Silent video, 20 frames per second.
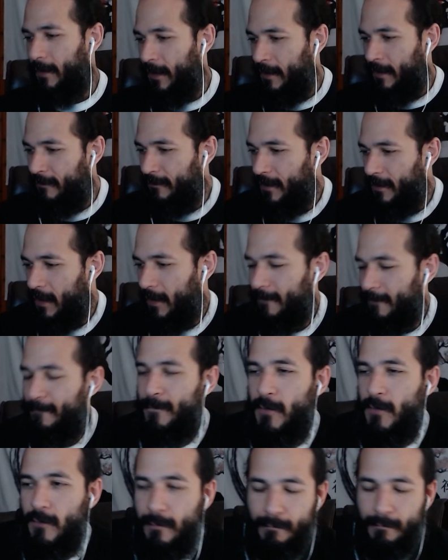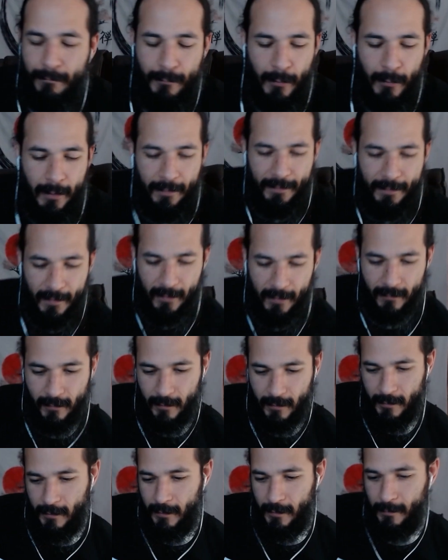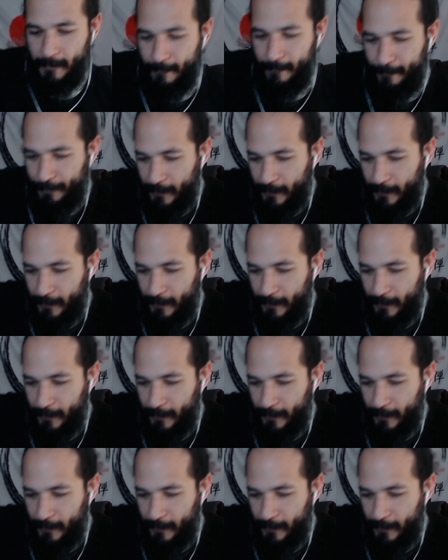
and if not, just putting things in your